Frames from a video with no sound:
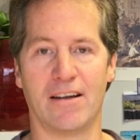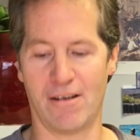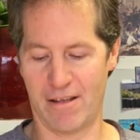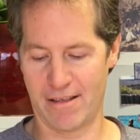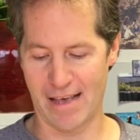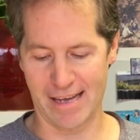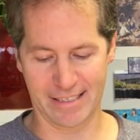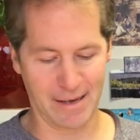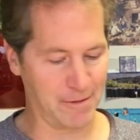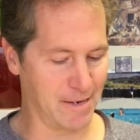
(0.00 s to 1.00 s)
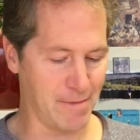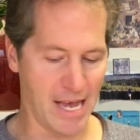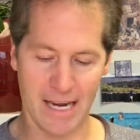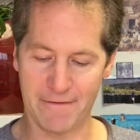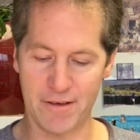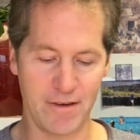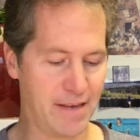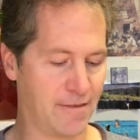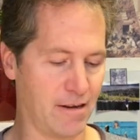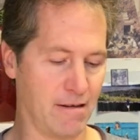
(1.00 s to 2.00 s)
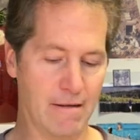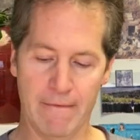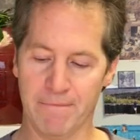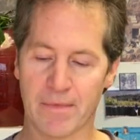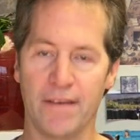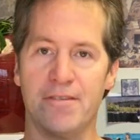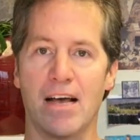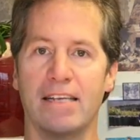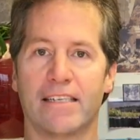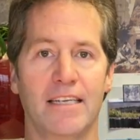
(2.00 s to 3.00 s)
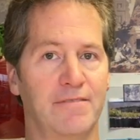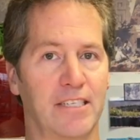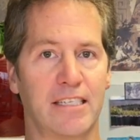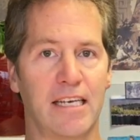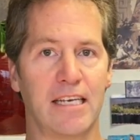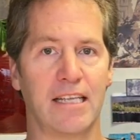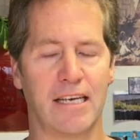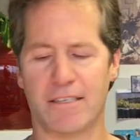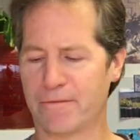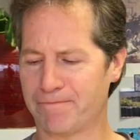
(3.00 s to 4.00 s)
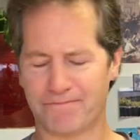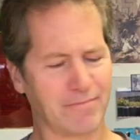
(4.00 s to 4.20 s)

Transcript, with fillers: in all things. I mean, man, if you even, if you guys can even see these,